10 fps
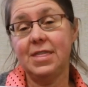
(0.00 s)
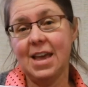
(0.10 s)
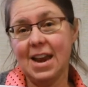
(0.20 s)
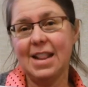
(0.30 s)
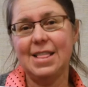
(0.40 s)

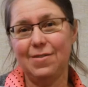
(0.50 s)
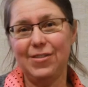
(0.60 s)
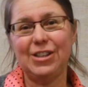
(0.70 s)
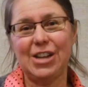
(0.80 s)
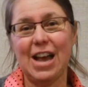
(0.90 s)
that the
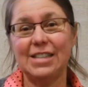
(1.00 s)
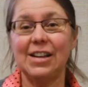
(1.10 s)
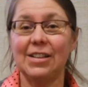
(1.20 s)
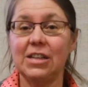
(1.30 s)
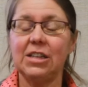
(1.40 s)
fish has
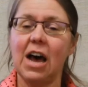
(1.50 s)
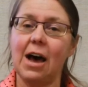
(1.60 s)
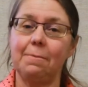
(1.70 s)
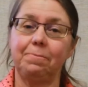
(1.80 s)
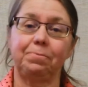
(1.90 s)
on the top.